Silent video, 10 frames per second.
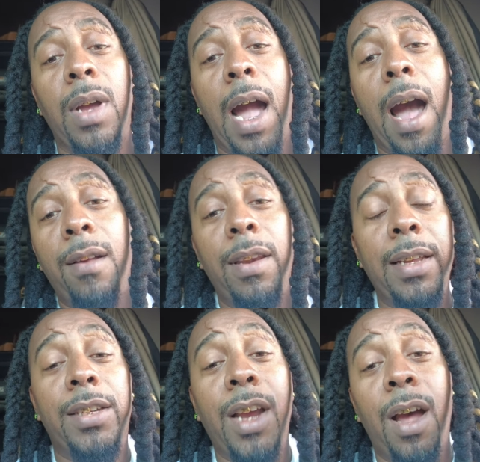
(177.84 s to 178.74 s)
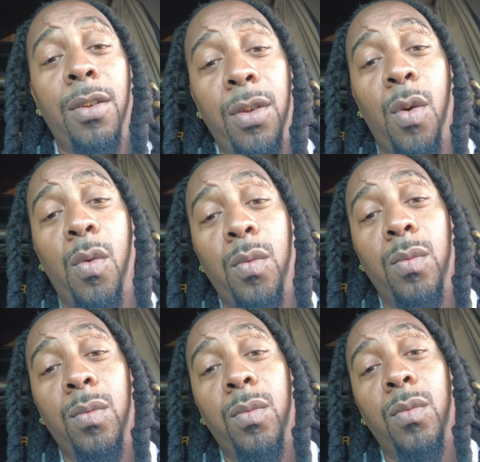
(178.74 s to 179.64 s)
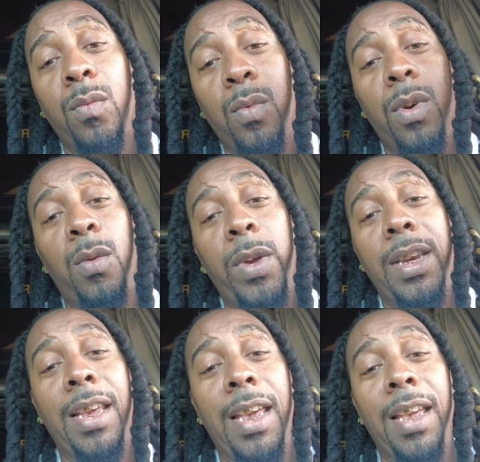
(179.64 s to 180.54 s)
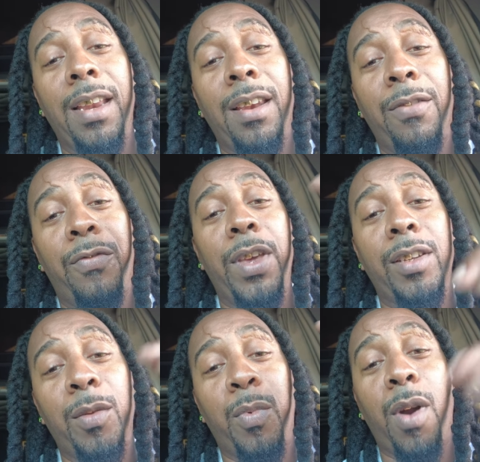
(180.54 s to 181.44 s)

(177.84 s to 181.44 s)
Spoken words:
I'll let y'all know what we did to fix the